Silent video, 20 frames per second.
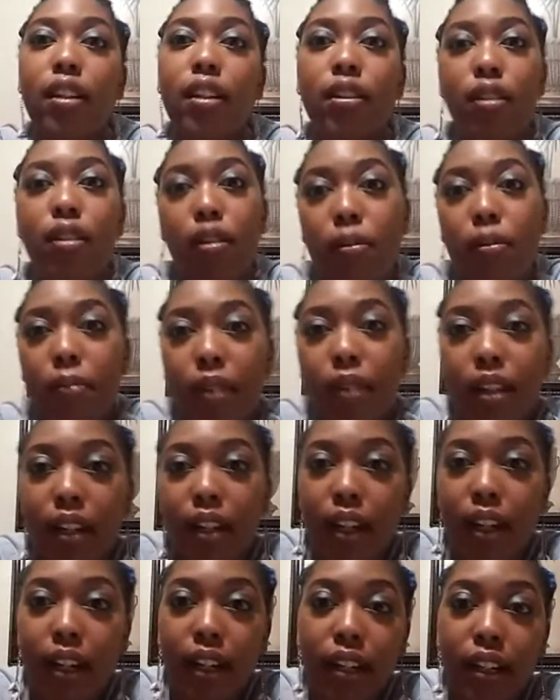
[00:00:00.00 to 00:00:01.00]
You may
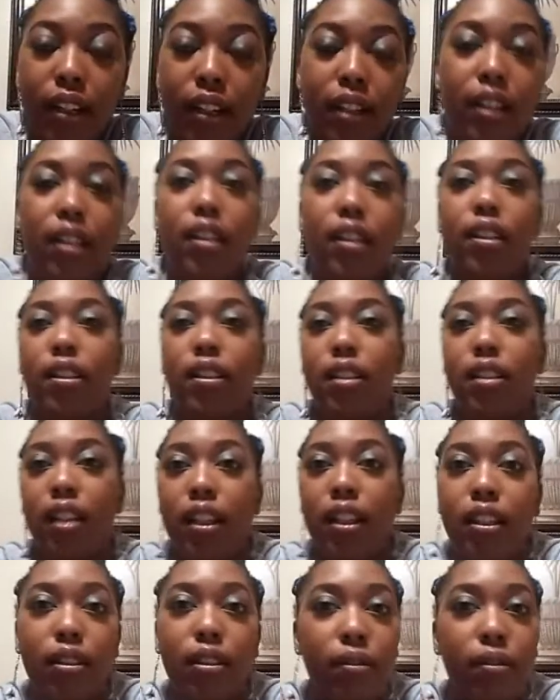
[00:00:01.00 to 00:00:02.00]
not
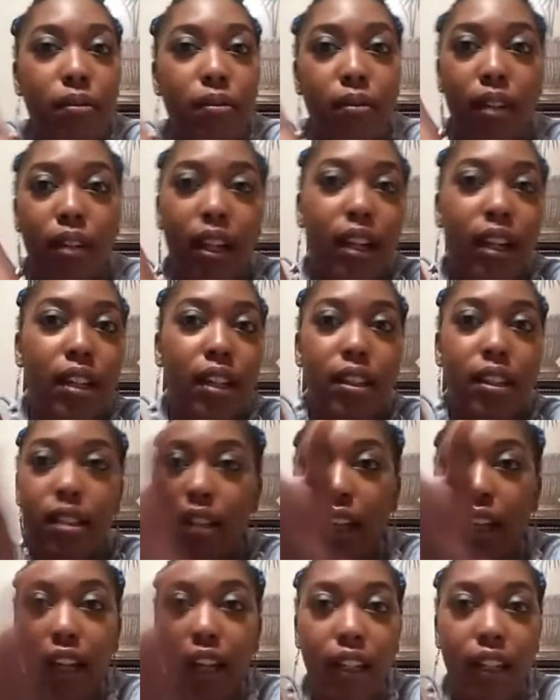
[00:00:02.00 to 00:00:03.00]
say you as
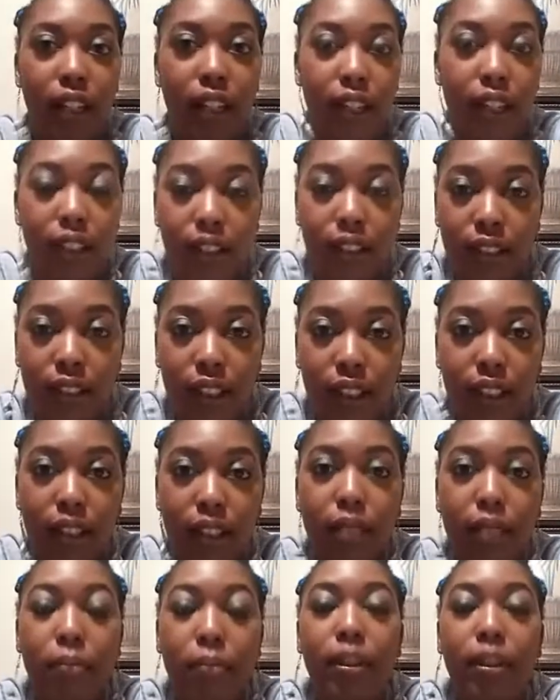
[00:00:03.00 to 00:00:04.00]
light the skin
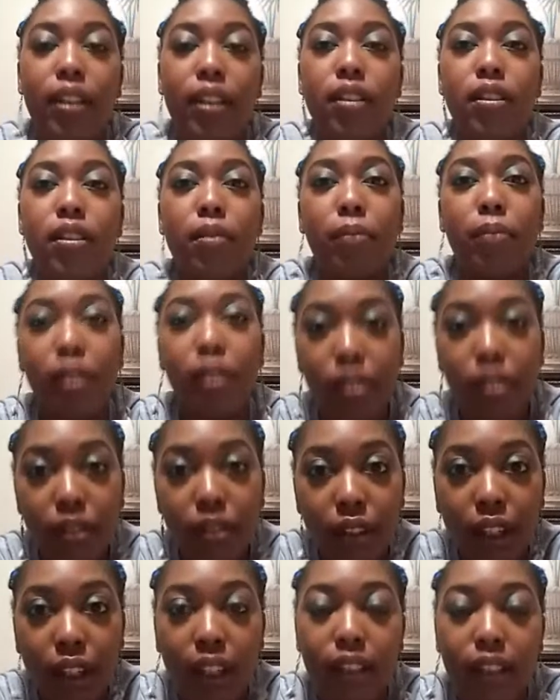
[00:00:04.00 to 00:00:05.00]
complexion, but
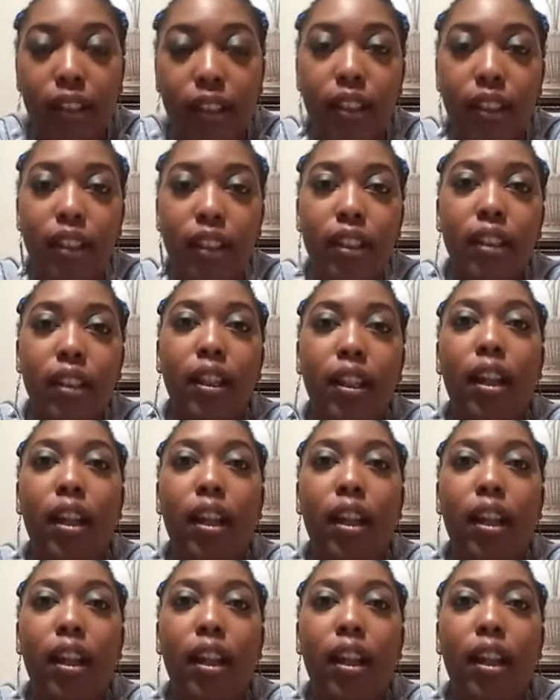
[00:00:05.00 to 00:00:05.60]
you're light skin,